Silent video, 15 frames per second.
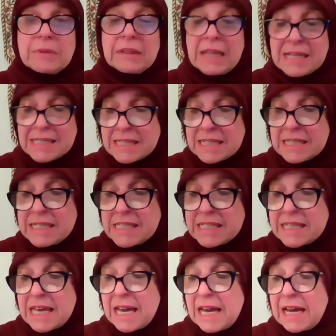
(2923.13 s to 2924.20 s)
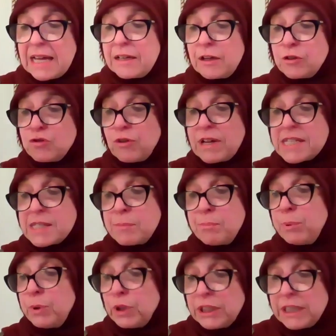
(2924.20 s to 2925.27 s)
lessons that address
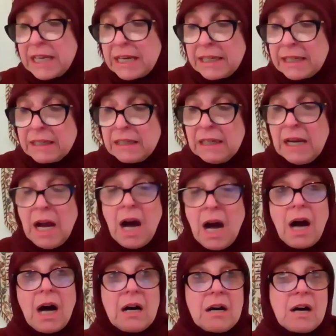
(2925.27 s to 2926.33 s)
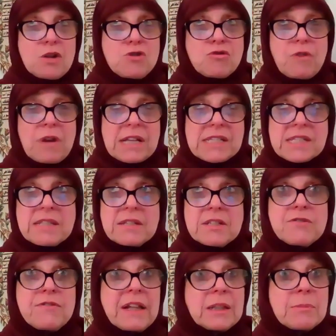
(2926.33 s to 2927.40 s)
bullying, address the
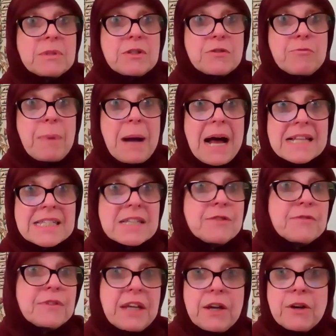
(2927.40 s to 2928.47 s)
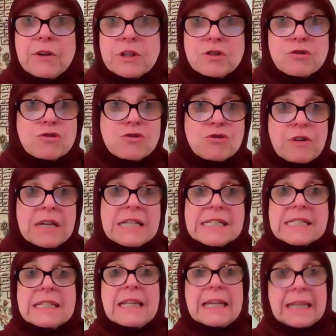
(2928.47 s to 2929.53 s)
development of positive character
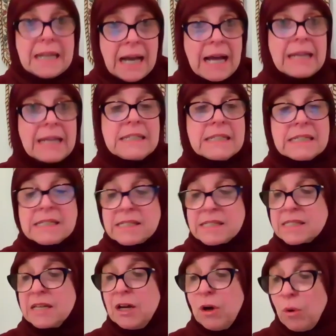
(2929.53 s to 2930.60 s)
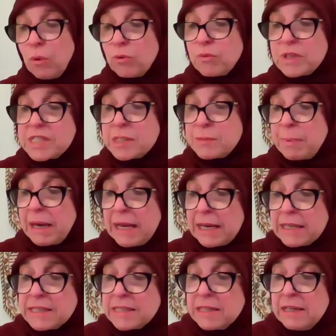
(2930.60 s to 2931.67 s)
traits like kindness or
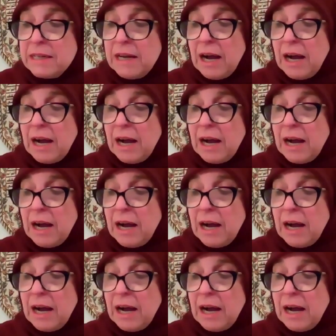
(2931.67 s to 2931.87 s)
respect.